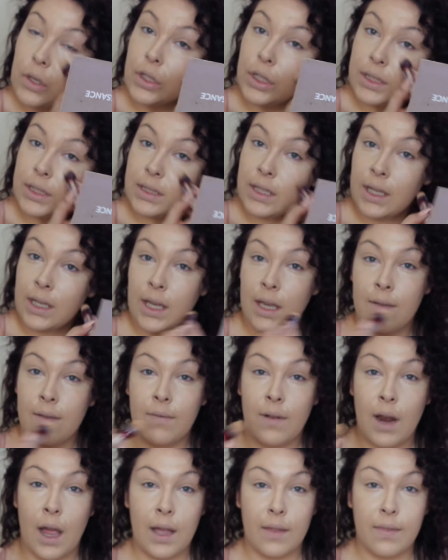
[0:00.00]
just to
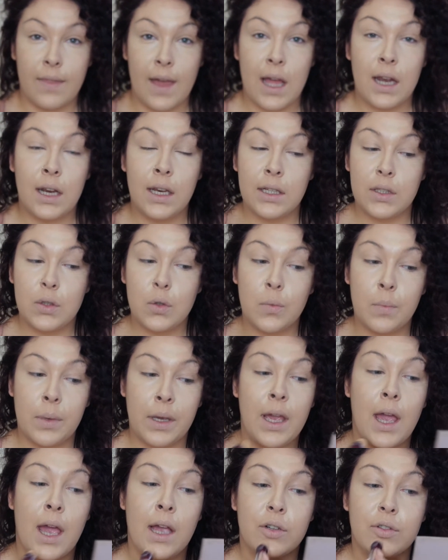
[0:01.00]
give like that little
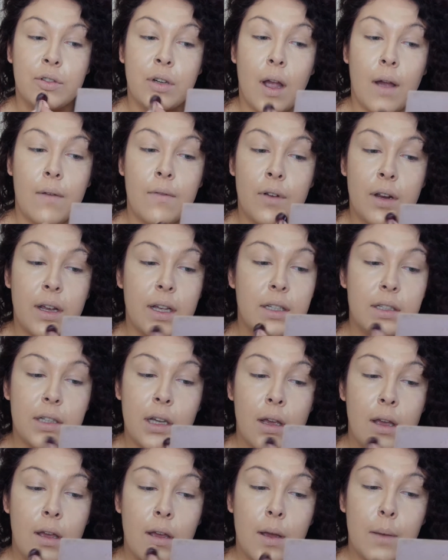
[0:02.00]
bit extra coverage,
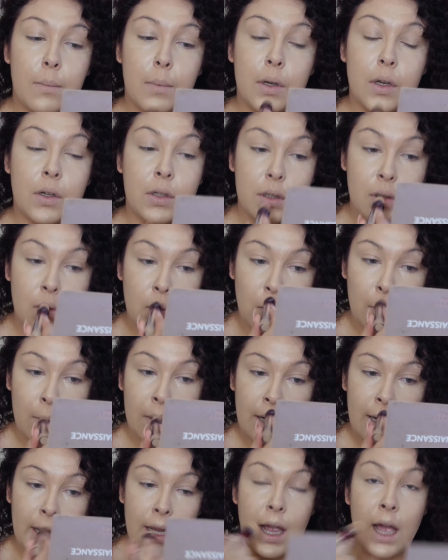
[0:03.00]
because
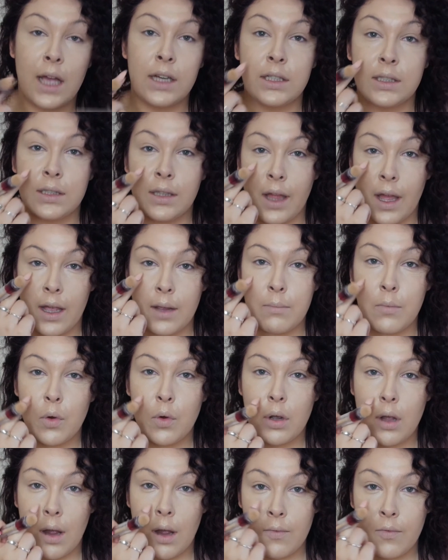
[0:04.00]
normally I just like
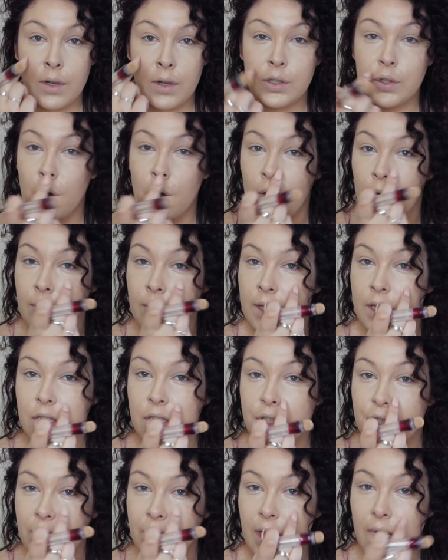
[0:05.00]
more coverage on
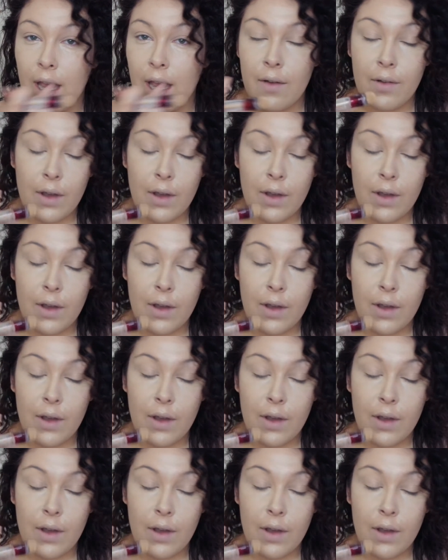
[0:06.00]
this cheek